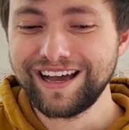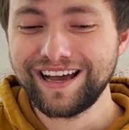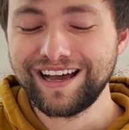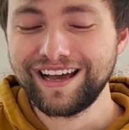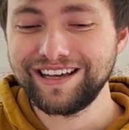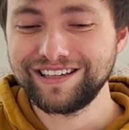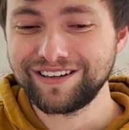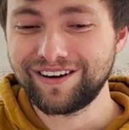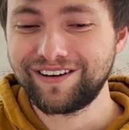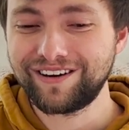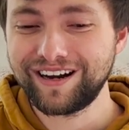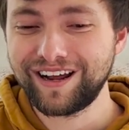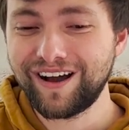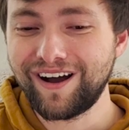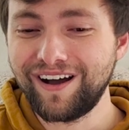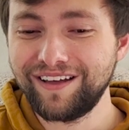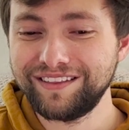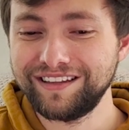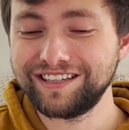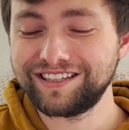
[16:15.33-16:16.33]
is already
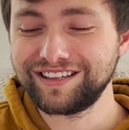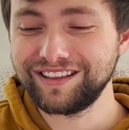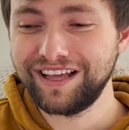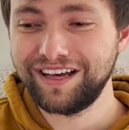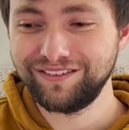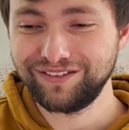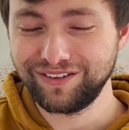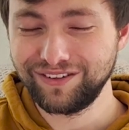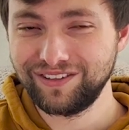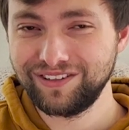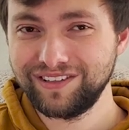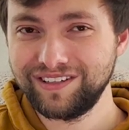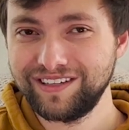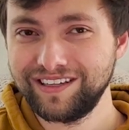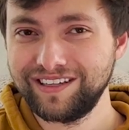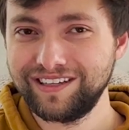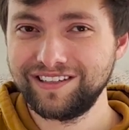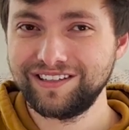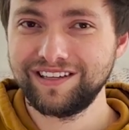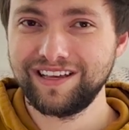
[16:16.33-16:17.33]
on this level.
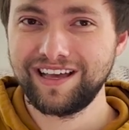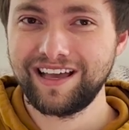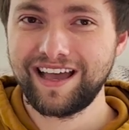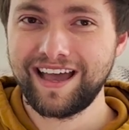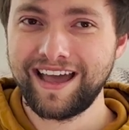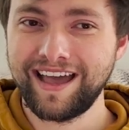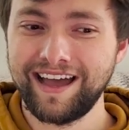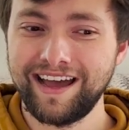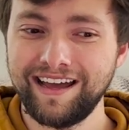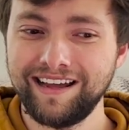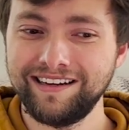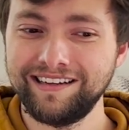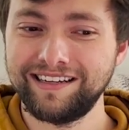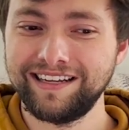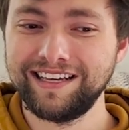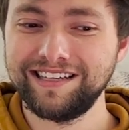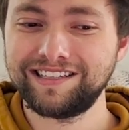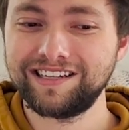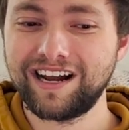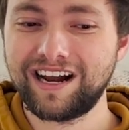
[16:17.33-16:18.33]
And
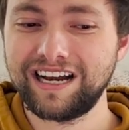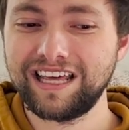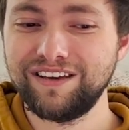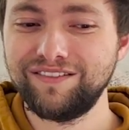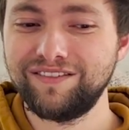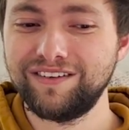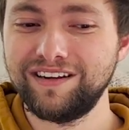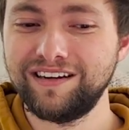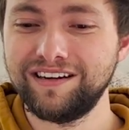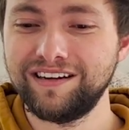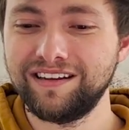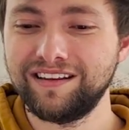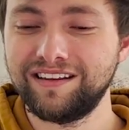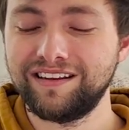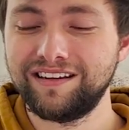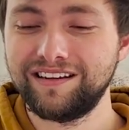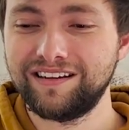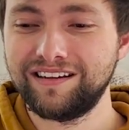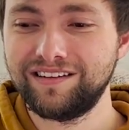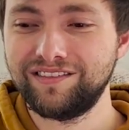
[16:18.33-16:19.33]
he's not even,
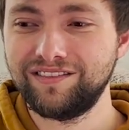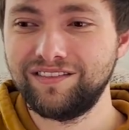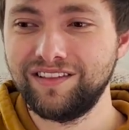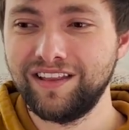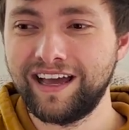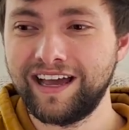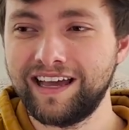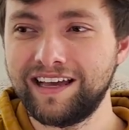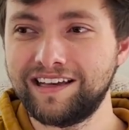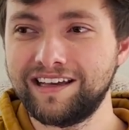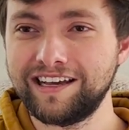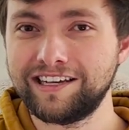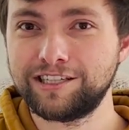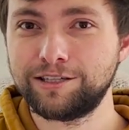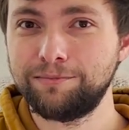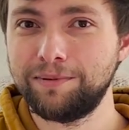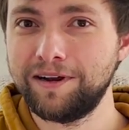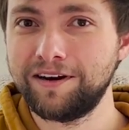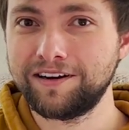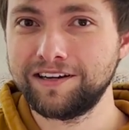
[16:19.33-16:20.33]
like,
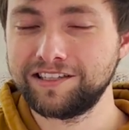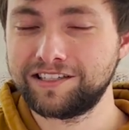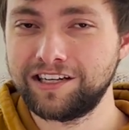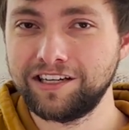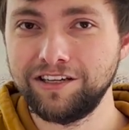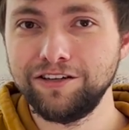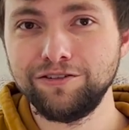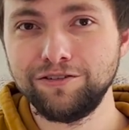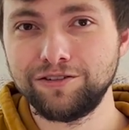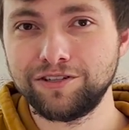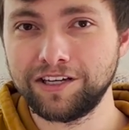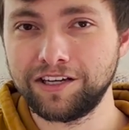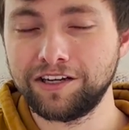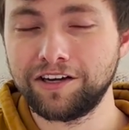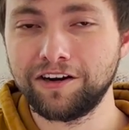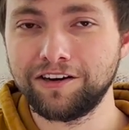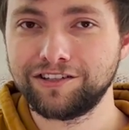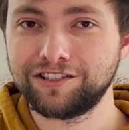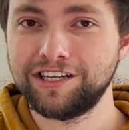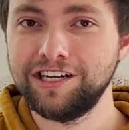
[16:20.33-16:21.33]
experienced at using
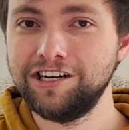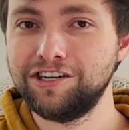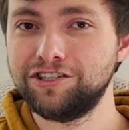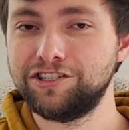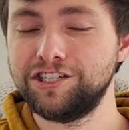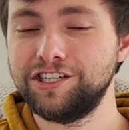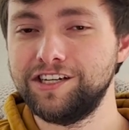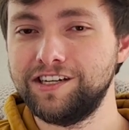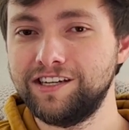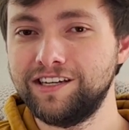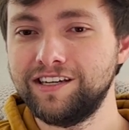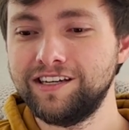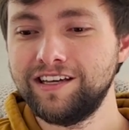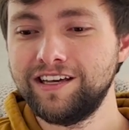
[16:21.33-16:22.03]
Cursed Energy.